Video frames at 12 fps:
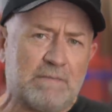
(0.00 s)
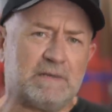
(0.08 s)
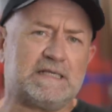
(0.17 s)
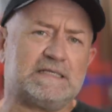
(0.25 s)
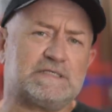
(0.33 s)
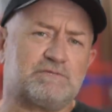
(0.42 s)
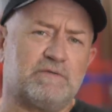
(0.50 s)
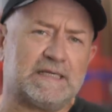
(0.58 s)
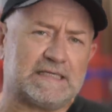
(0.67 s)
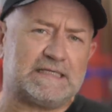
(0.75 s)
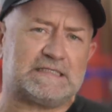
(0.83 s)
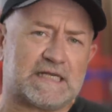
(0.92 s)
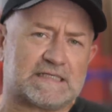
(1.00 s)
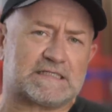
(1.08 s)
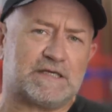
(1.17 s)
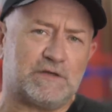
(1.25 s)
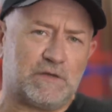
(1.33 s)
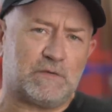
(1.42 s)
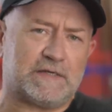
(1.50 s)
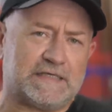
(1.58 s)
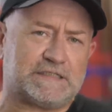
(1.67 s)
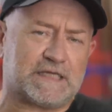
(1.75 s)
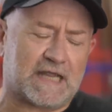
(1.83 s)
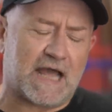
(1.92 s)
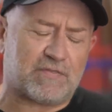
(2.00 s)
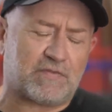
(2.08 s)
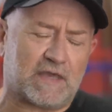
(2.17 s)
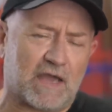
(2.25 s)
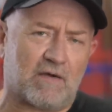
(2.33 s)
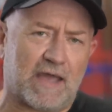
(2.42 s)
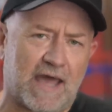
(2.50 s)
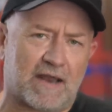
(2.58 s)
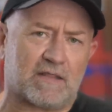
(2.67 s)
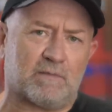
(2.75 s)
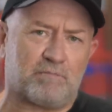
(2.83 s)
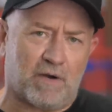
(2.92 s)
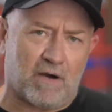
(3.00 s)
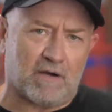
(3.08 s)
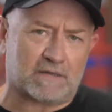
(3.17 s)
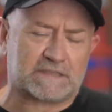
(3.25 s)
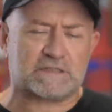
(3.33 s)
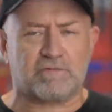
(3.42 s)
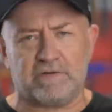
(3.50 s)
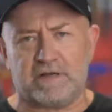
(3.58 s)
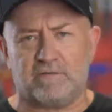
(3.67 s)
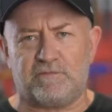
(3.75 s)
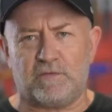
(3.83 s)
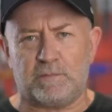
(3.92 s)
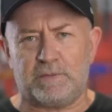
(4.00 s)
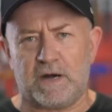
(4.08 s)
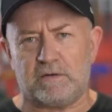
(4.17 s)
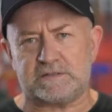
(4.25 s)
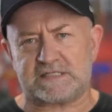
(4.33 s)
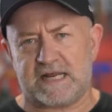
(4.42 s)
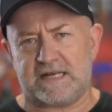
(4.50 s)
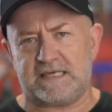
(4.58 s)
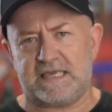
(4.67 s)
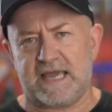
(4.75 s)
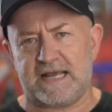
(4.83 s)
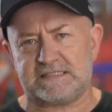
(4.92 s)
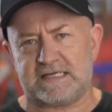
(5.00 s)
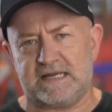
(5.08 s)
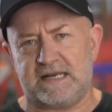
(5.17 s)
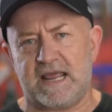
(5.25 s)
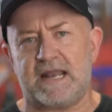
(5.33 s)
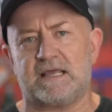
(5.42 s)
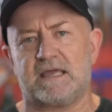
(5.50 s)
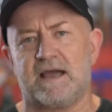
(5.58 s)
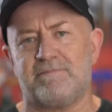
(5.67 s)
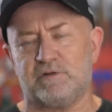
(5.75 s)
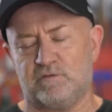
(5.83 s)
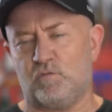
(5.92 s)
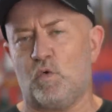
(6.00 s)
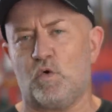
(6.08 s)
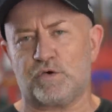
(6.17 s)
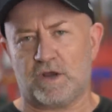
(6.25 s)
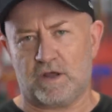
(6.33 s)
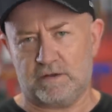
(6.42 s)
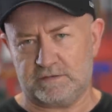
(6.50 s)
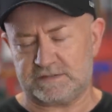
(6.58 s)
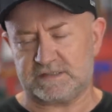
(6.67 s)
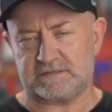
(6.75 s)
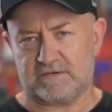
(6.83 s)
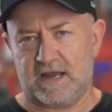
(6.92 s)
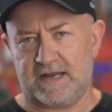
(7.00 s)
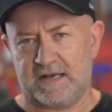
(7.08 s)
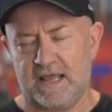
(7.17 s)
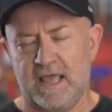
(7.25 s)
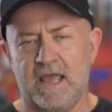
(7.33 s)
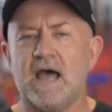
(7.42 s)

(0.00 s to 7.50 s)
But it's really just a new EGR thingo out of the box, three or four bolts and a gasket and a couple of water hoses, right?